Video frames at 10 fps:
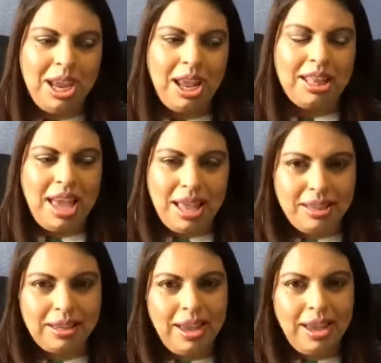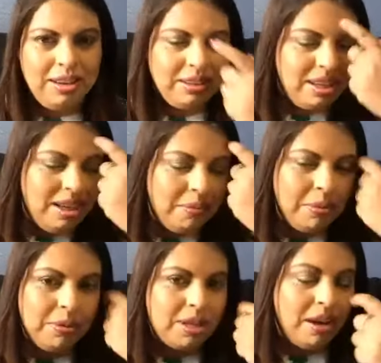And that kind of thing
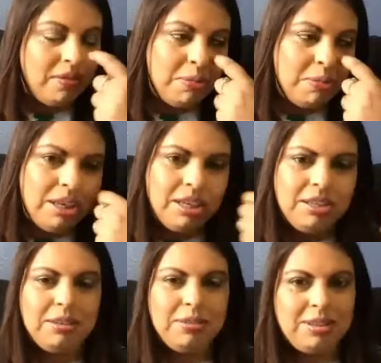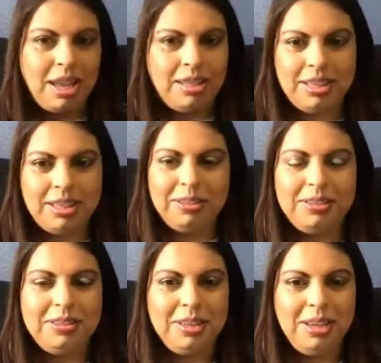puts everybody into this
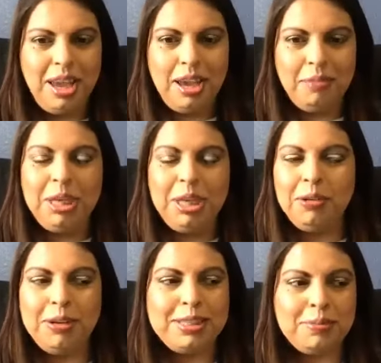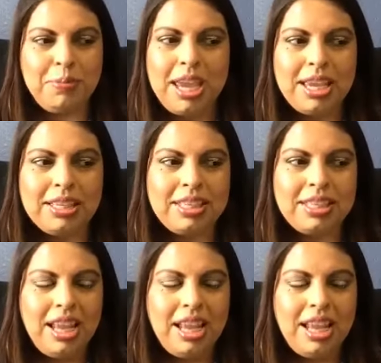unsettled, ambiguous space.